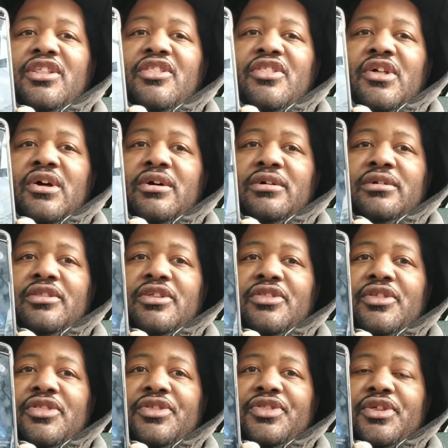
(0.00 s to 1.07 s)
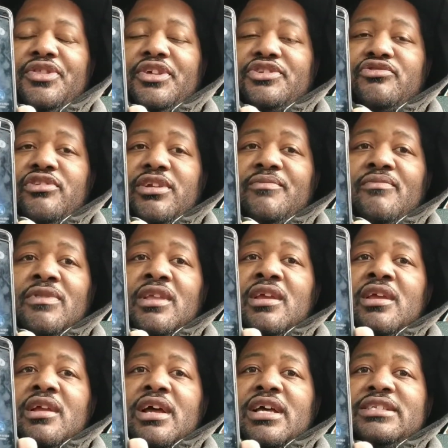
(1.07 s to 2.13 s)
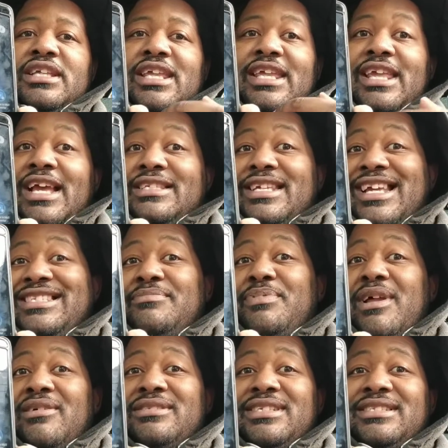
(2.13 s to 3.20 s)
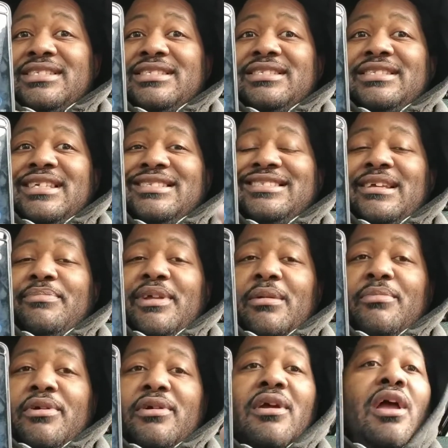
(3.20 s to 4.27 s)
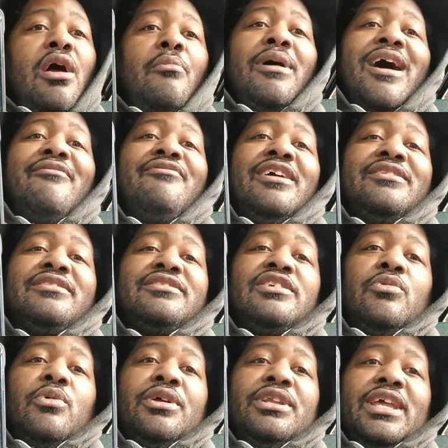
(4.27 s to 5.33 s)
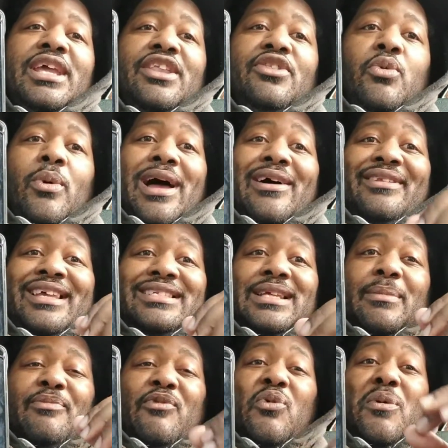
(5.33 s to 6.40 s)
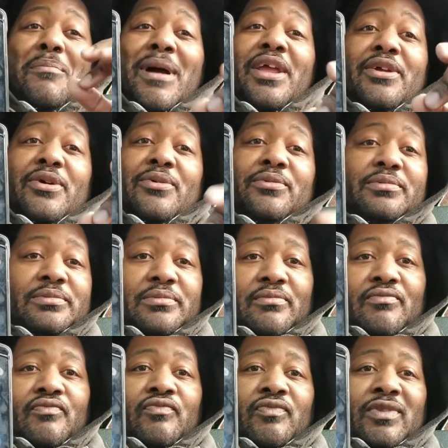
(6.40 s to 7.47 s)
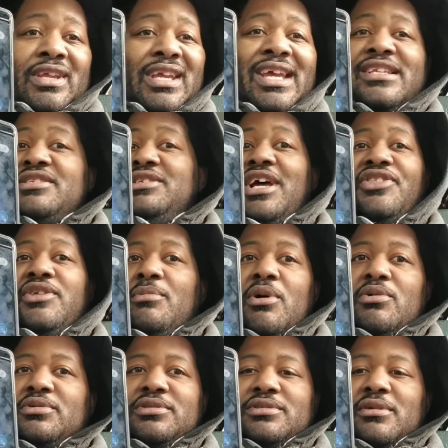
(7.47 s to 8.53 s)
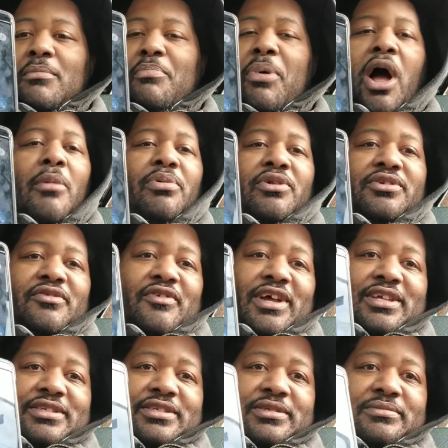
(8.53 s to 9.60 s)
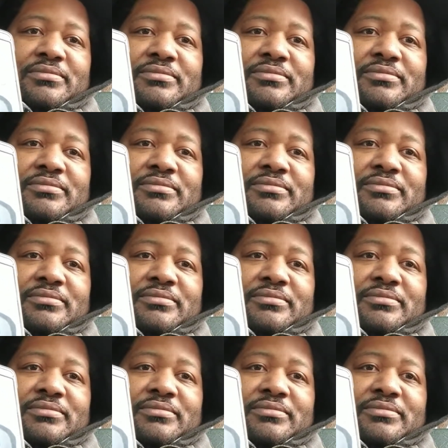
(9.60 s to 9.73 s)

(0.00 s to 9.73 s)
the street. Because yes, it's been out since September, but I've yet to see one in the wild except for my own. It's not the most popular device,